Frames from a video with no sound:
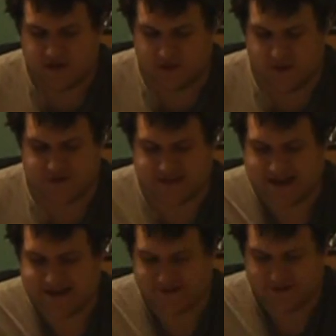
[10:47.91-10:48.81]
Close
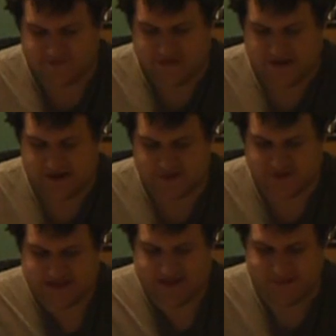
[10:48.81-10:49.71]
Ties looks very
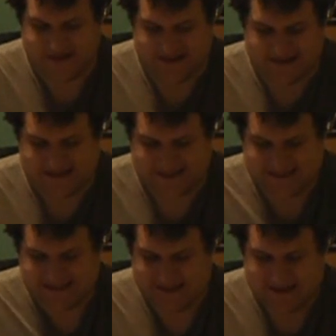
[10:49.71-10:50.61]
interesting because
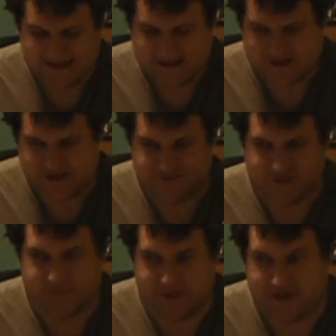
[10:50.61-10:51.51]
just
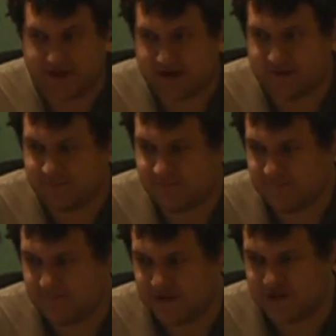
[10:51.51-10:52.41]
from the
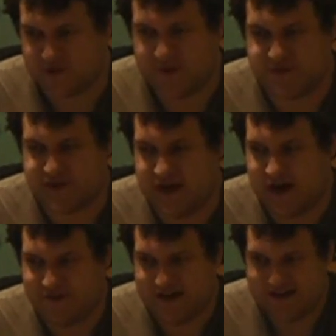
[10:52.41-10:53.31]
description
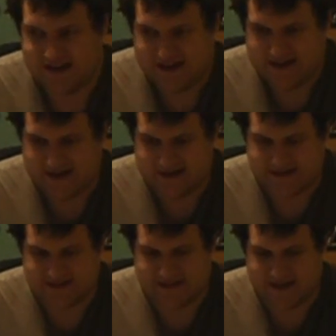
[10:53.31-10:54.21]
of it.
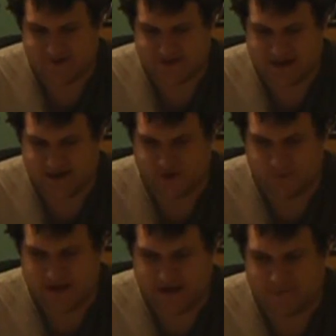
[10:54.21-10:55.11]
It sounds like
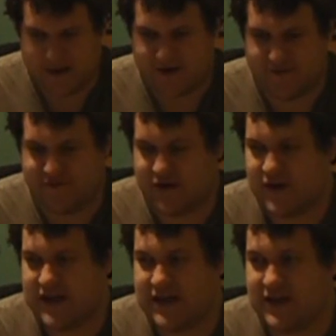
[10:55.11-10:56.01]
it'll be about a
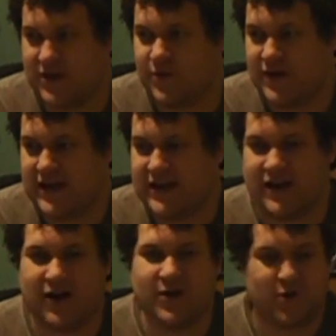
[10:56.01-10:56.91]
very
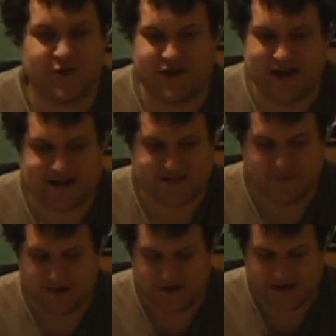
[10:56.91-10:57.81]
unique, unorthodox
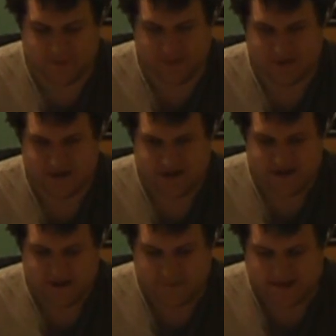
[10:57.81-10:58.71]
married couple
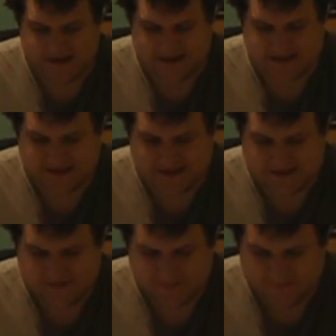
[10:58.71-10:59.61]
because,
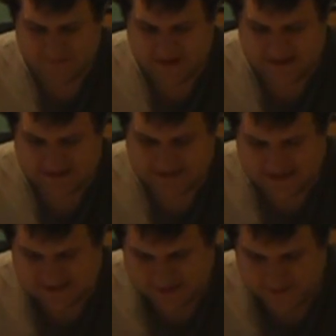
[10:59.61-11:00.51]
as it
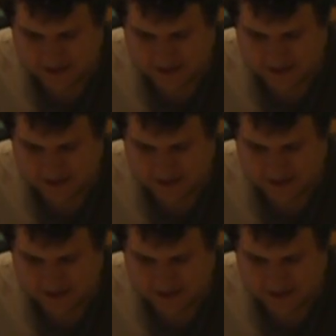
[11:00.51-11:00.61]
says here,